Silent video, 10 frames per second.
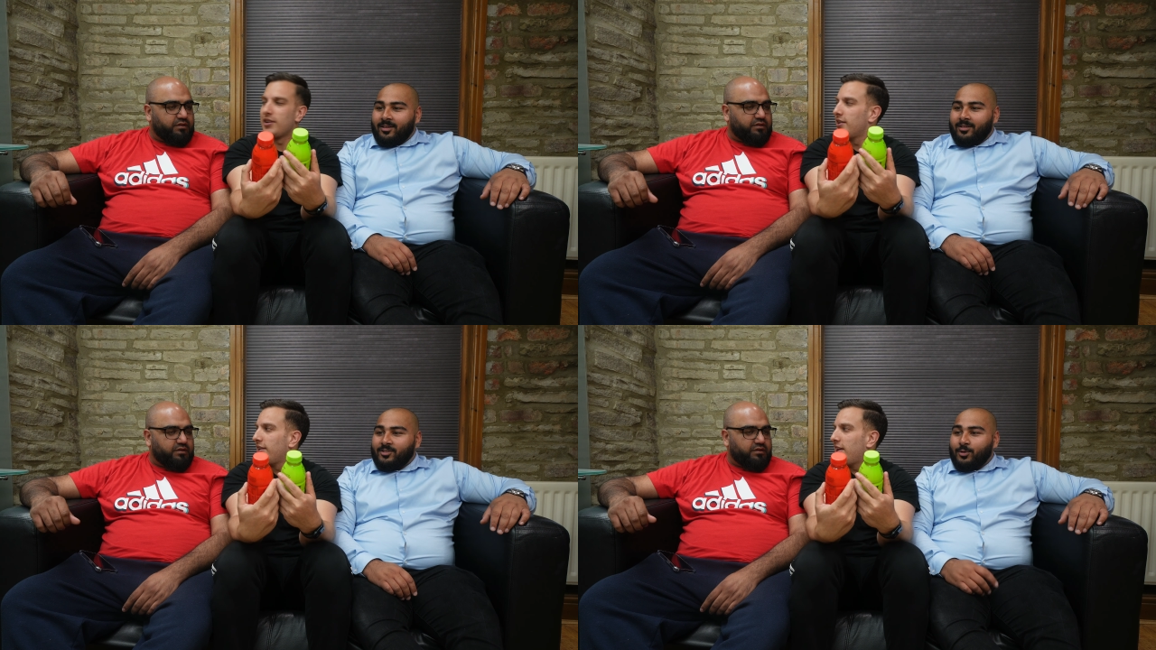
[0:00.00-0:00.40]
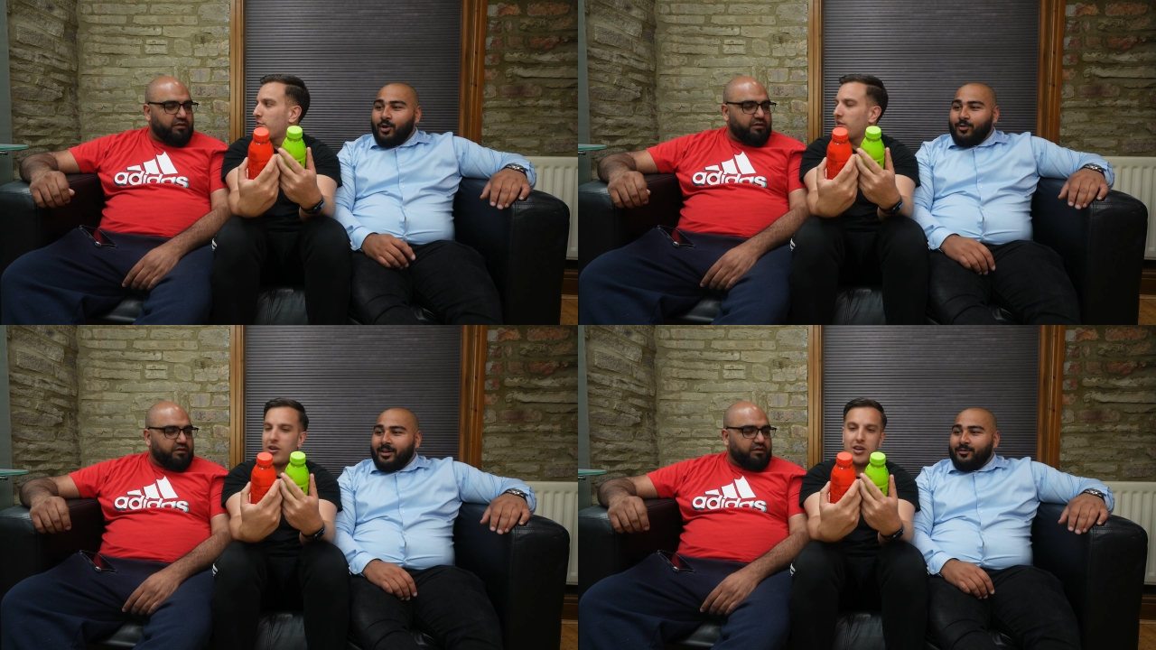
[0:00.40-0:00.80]
Speaker 1: So
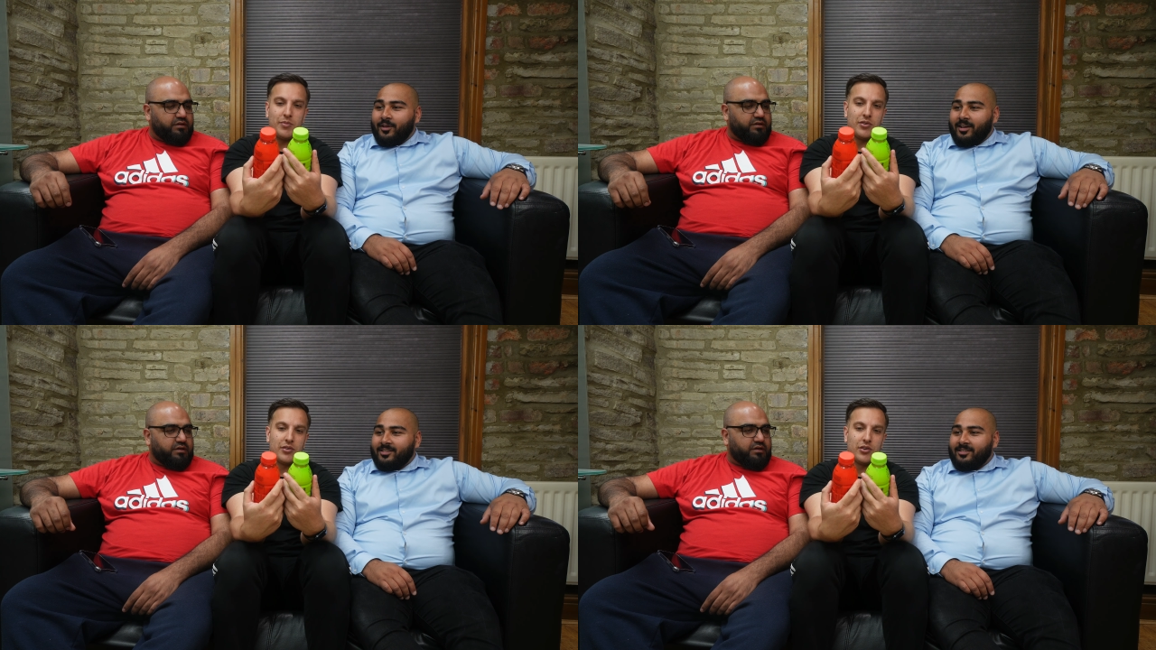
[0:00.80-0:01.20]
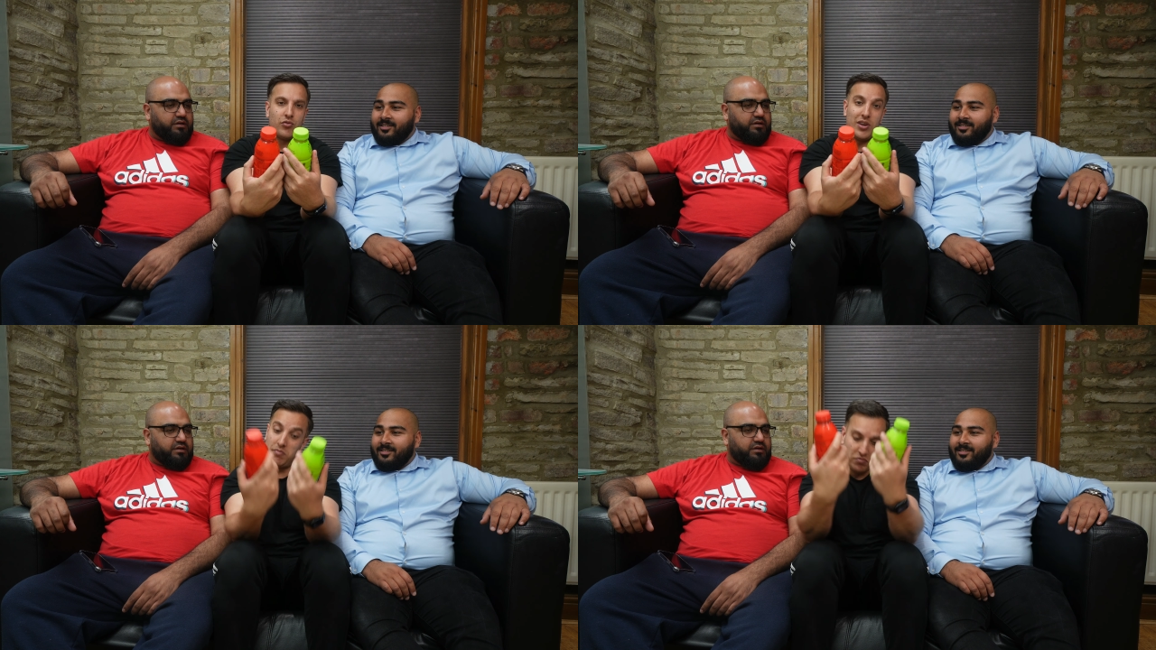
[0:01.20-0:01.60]
Lemon red lime. first.
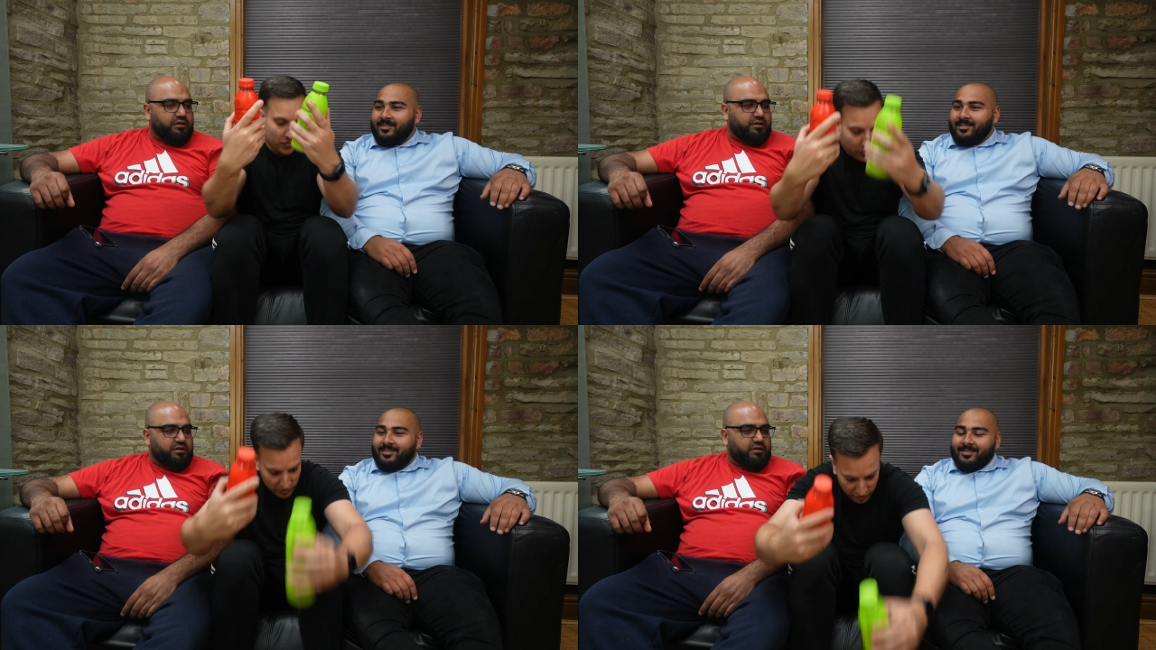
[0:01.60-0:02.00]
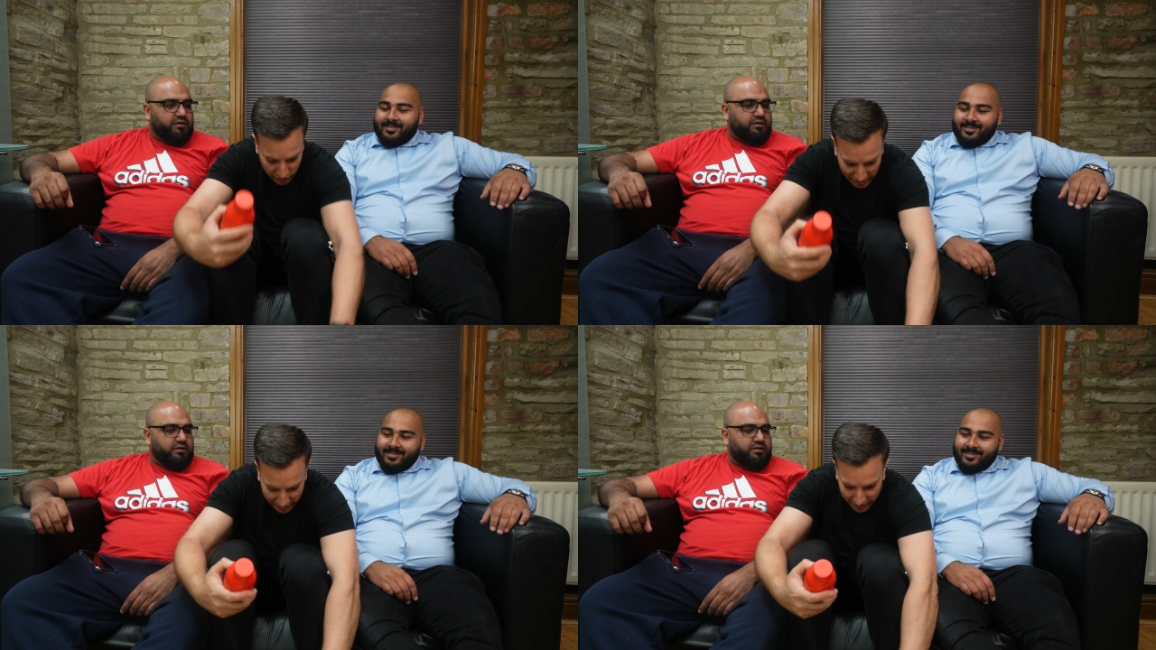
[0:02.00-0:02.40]
Red.
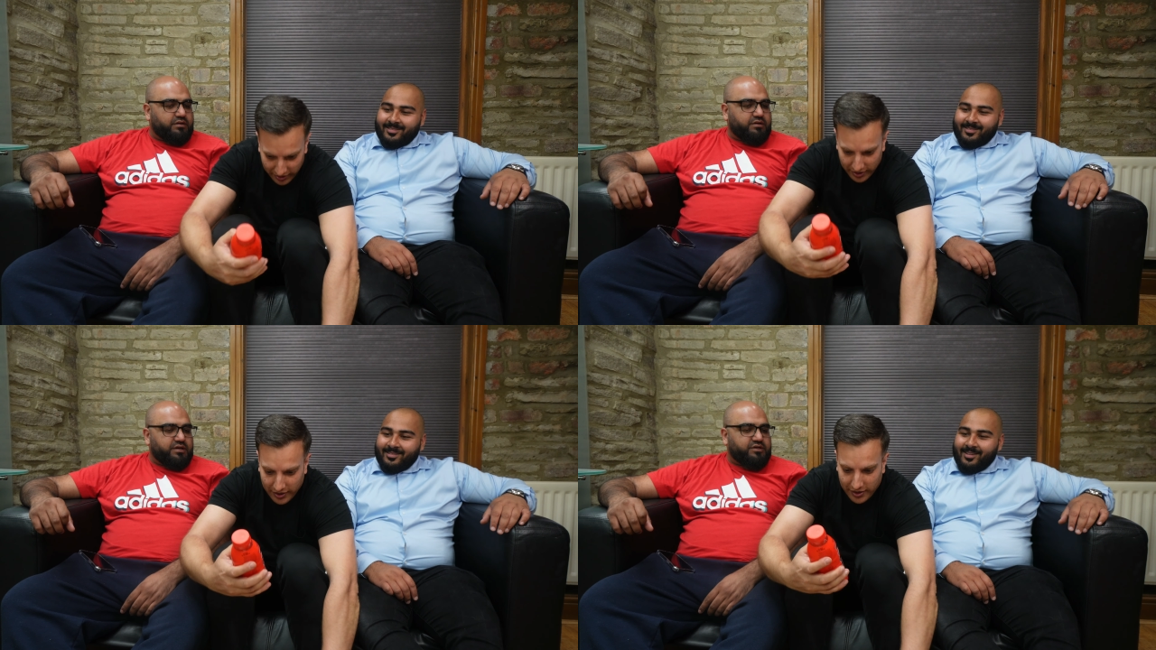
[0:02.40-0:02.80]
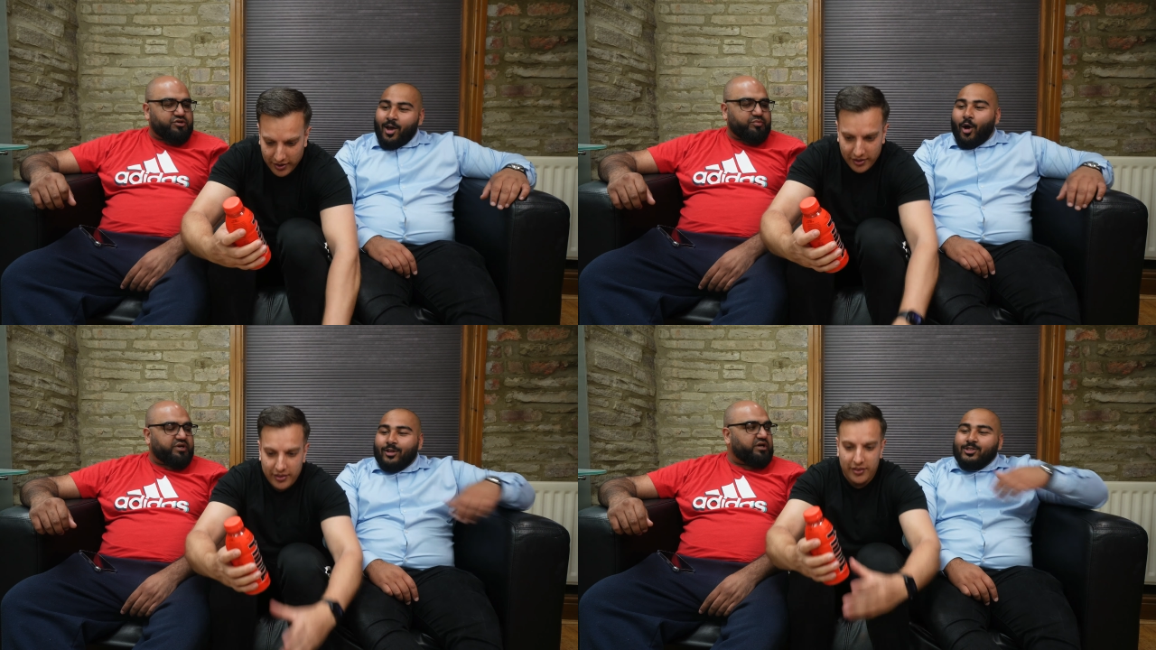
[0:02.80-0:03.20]
Red. Red.
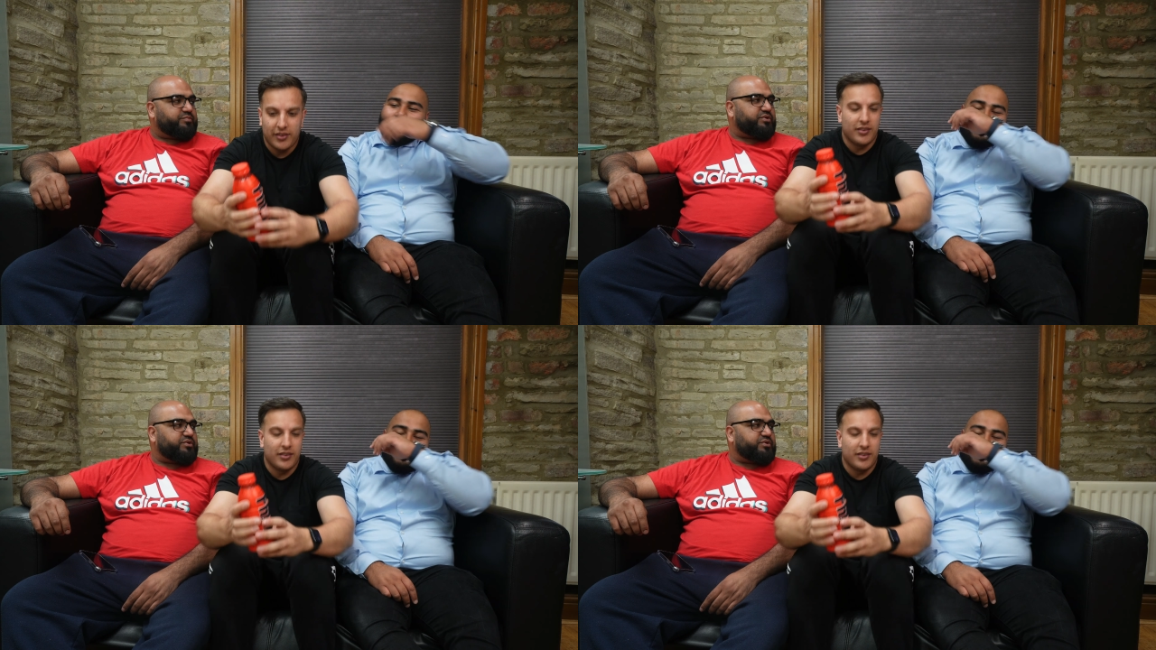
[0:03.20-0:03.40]
I d-